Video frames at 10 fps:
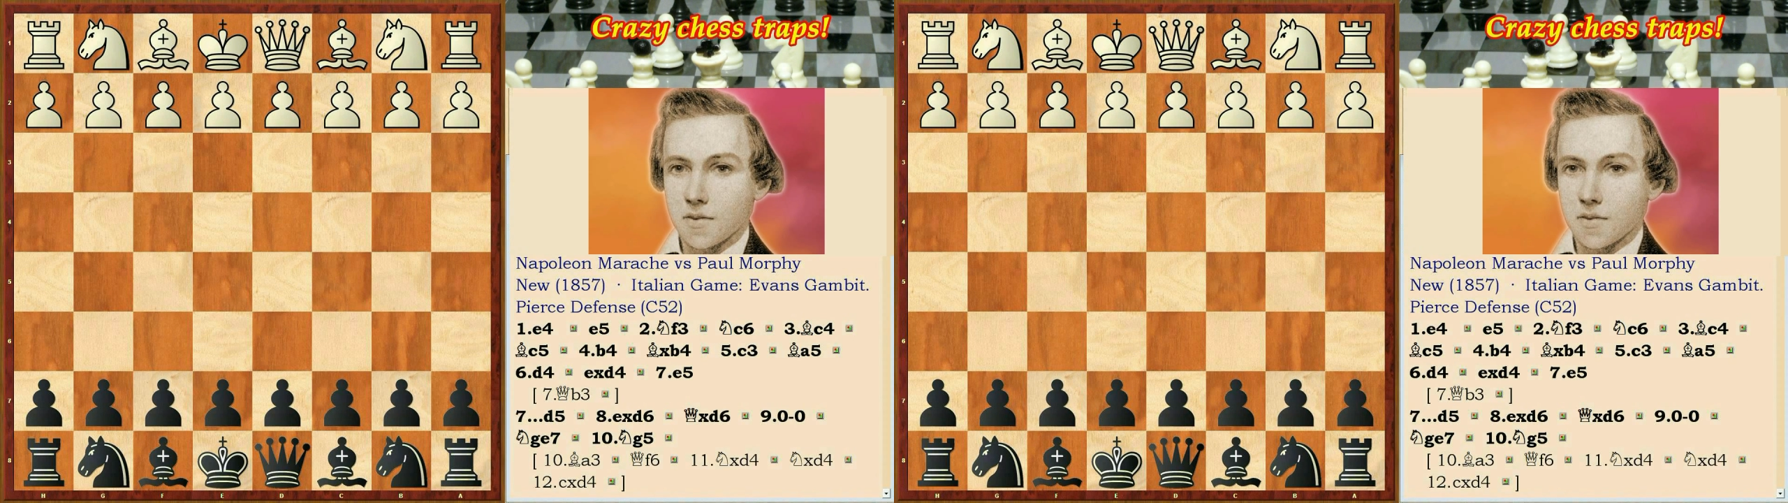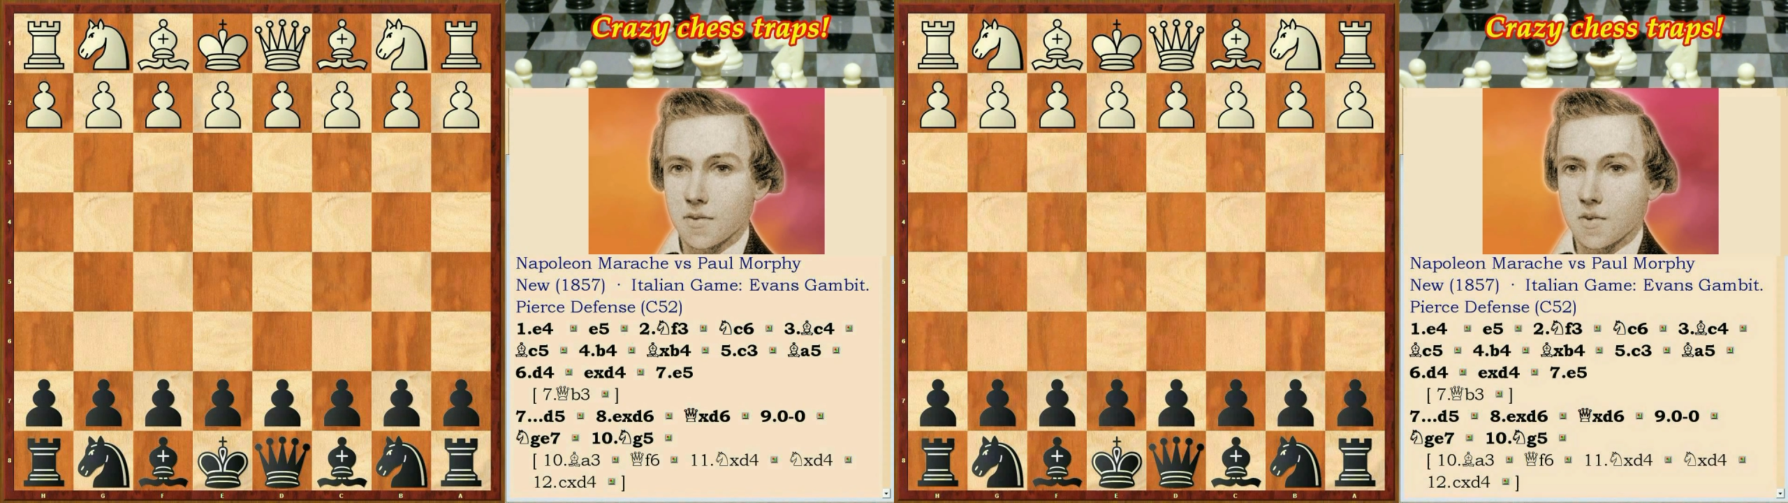
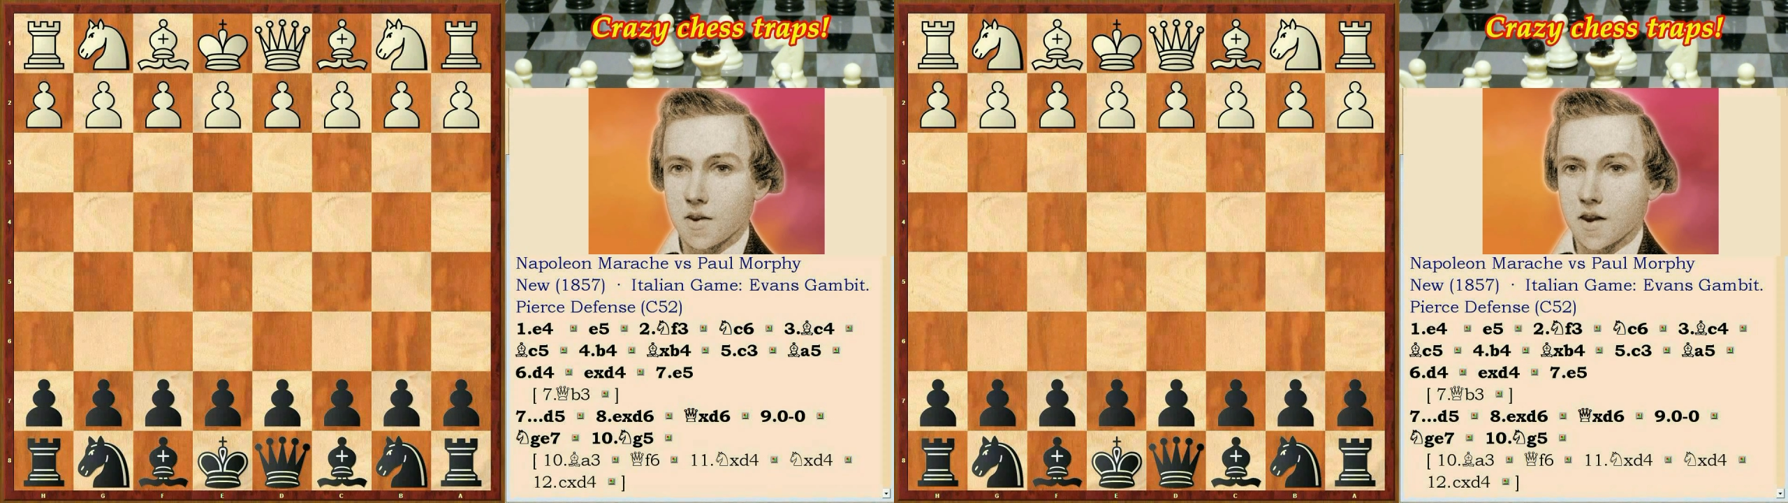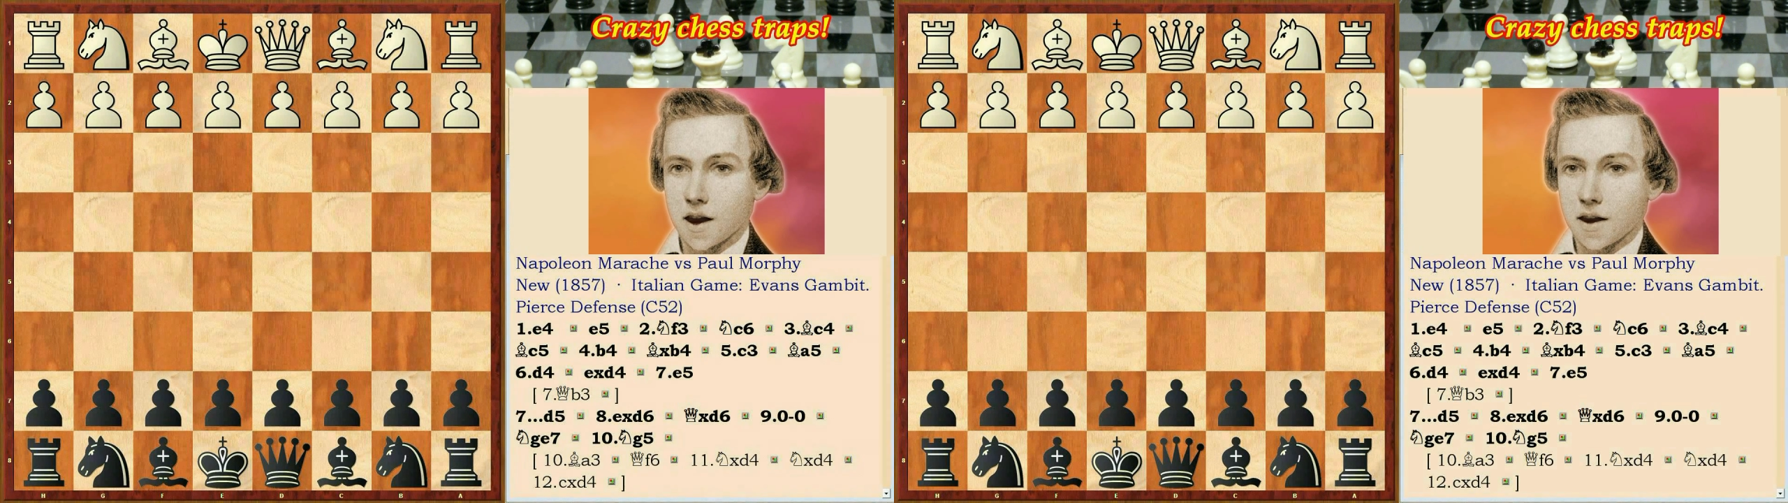like to
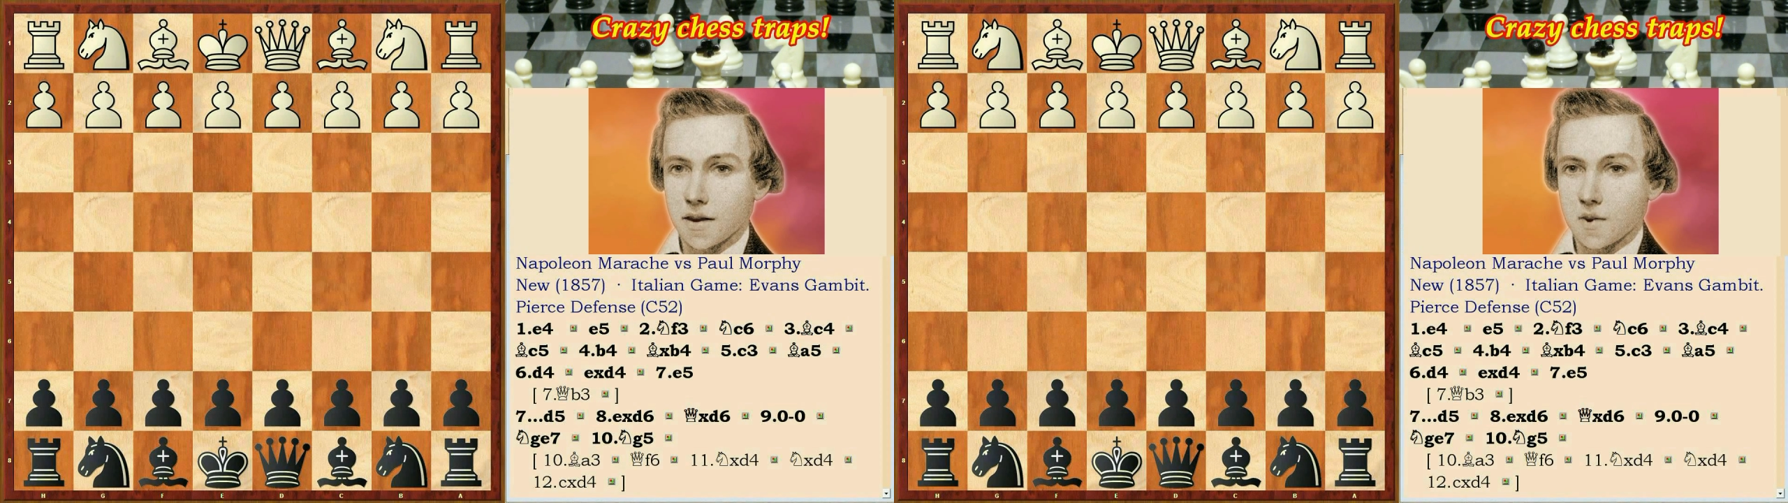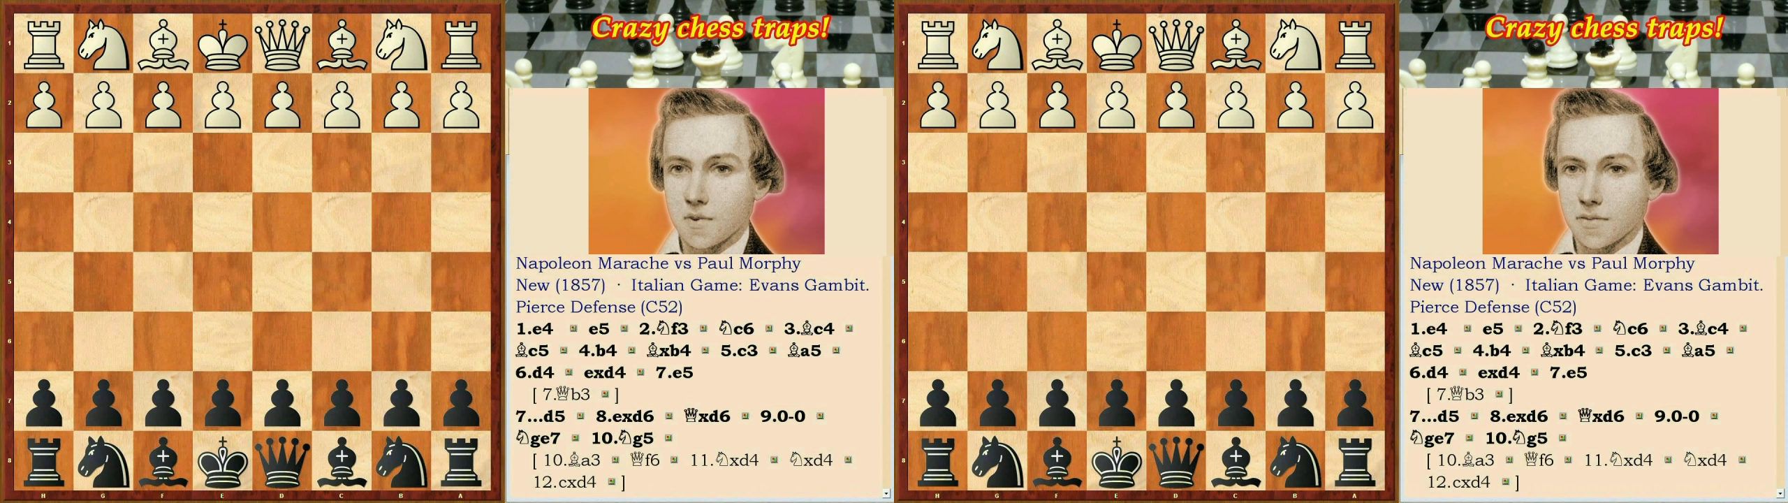show
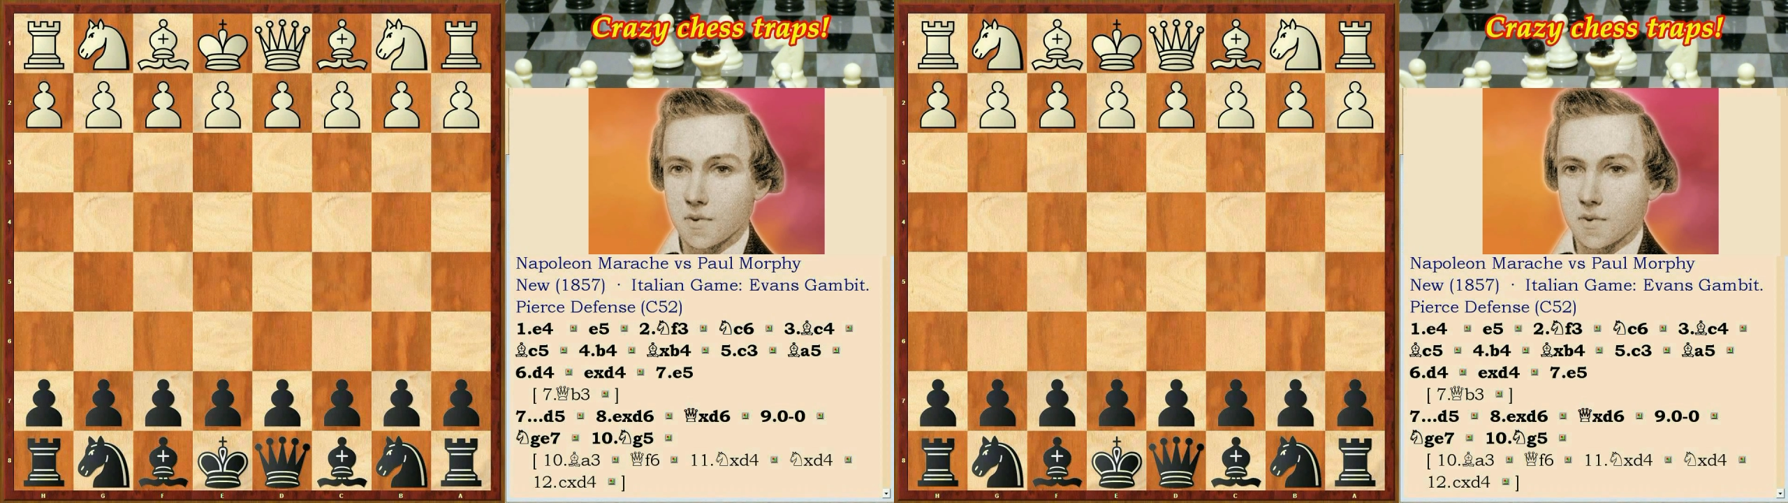you